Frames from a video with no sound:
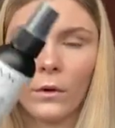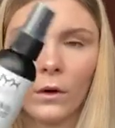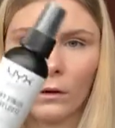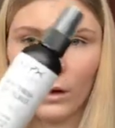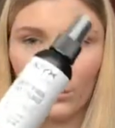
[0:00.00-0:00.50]

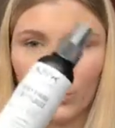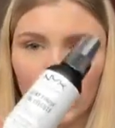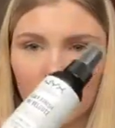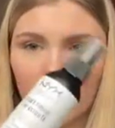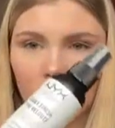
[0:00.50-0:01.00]
I will chuck
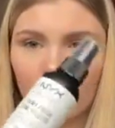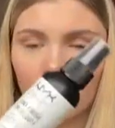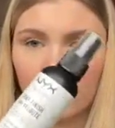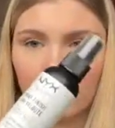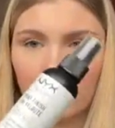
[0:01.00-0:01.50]
this on.
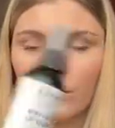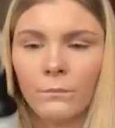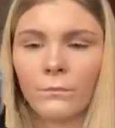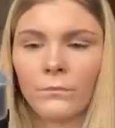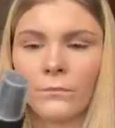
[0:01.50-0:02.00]

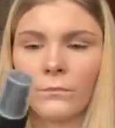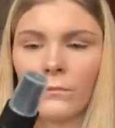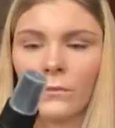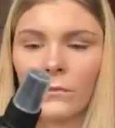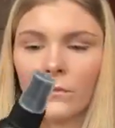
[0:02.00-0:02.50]

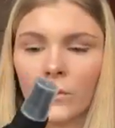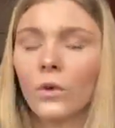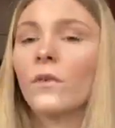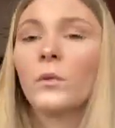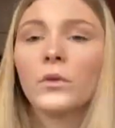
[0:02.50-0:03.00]
Or if
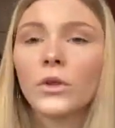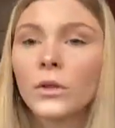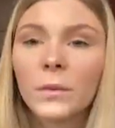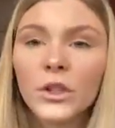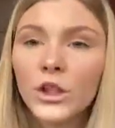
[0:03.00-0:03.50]
I want to look a
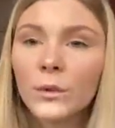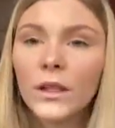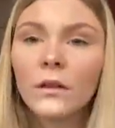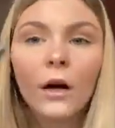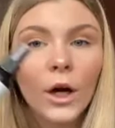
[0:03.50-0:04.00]
bit dewy,
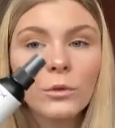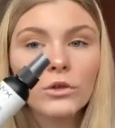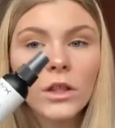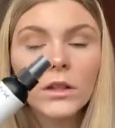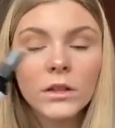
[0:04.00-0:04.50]
I will chuck
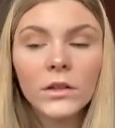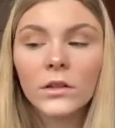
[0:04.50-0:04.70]
this on.